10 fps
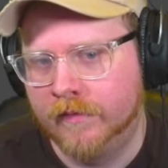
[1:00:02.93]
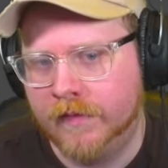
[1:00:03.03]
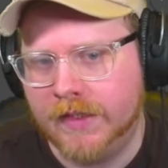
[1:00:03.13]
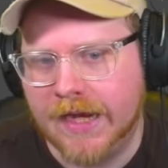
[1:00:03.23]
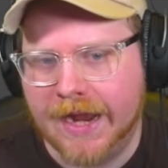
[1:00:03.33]

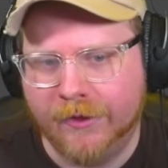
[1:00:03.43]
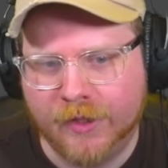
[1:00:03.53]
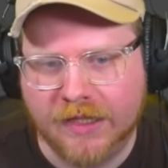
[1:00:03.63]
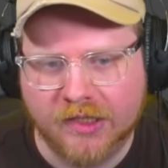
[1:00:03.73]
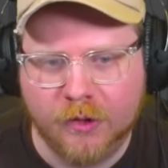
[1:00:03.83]
Yeah,
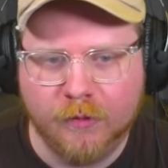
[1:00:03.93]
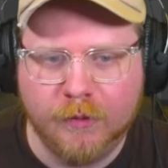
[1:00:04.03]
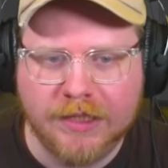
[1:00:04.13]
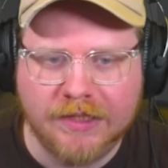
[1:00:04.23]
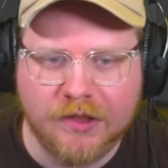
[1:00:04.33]
okay. So
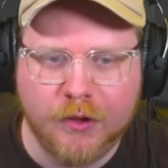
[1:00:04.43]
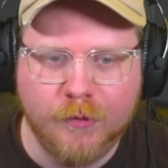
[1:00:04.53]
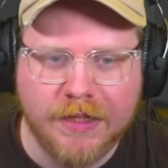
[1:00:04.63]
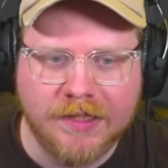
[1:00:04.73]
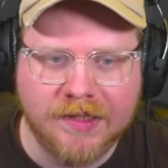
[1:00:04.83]
really 2
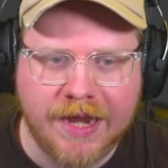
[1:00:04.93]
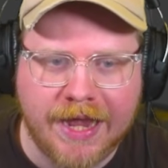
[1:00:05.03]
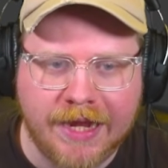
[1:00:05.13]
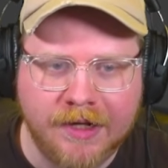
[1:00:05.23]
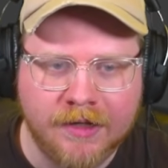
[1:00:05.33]
beats
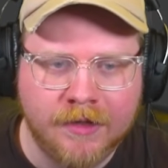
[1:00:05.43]
ahead